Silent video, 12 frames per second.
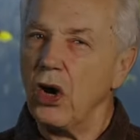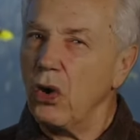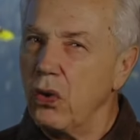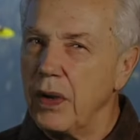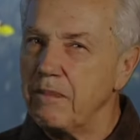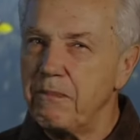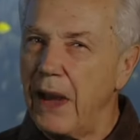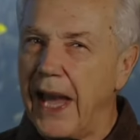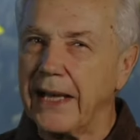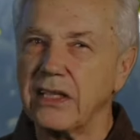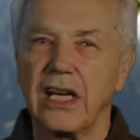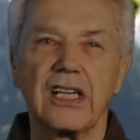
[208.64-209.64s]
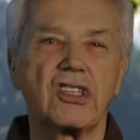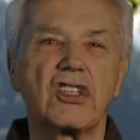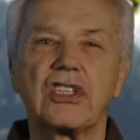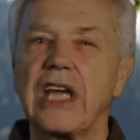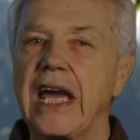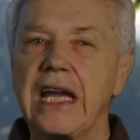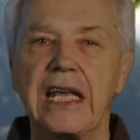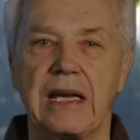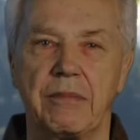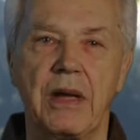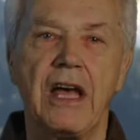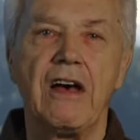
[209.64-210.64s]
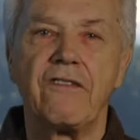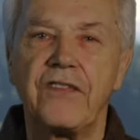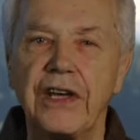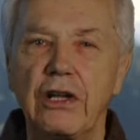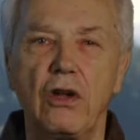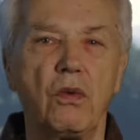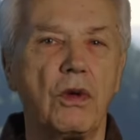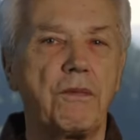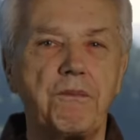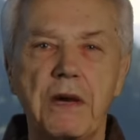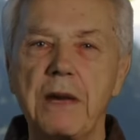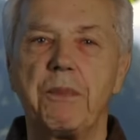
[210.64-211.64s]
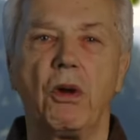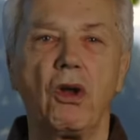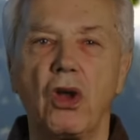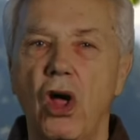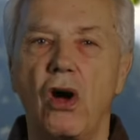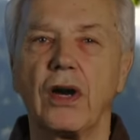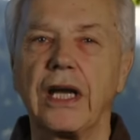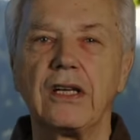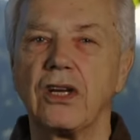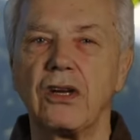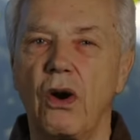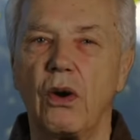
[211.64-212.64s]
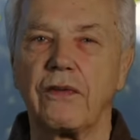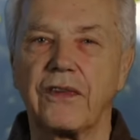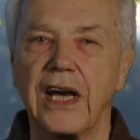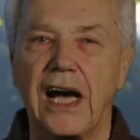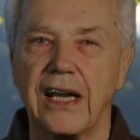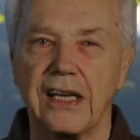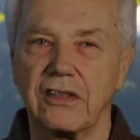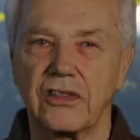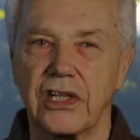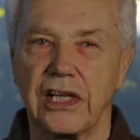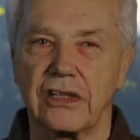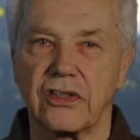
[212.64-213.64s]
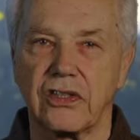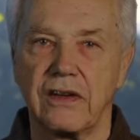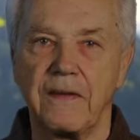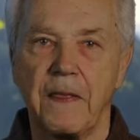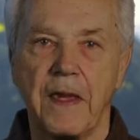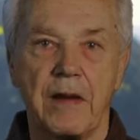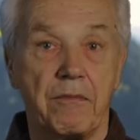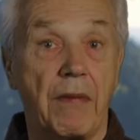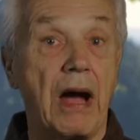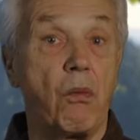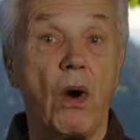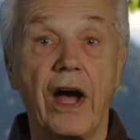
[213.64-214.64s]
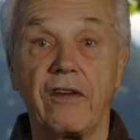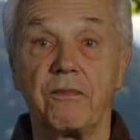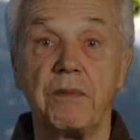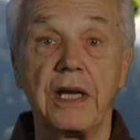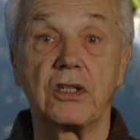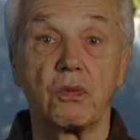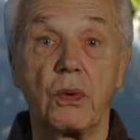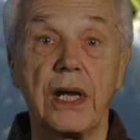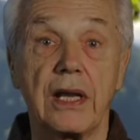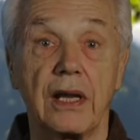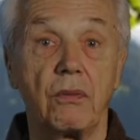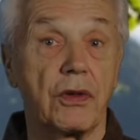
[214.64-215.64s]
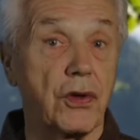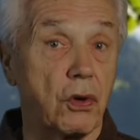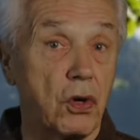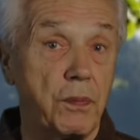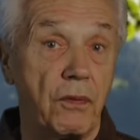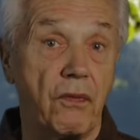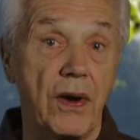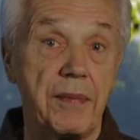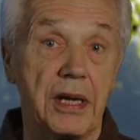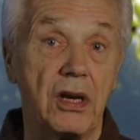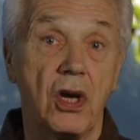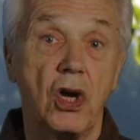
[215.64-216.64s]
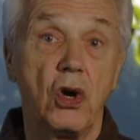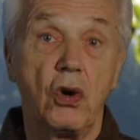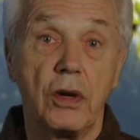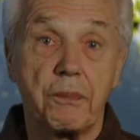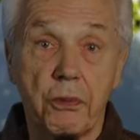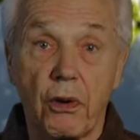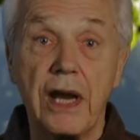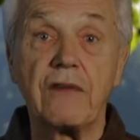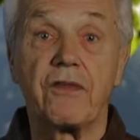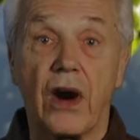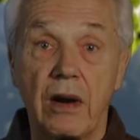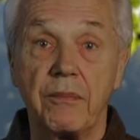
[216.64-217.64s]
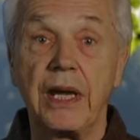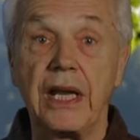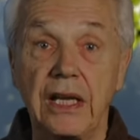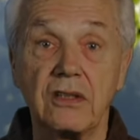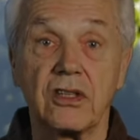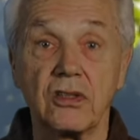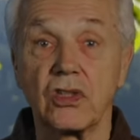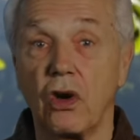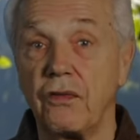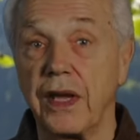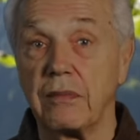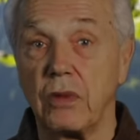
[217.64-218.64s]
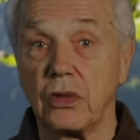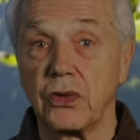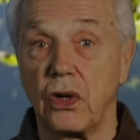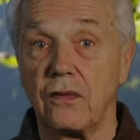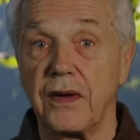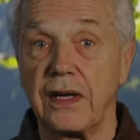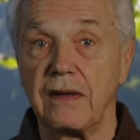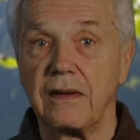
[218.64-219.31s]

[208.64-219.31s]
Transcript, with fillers: who impacted a stadium filled with people longing to know if God exists. My wife meets weekly with a group of women who had prayed for our meetings in Soviet Moldova.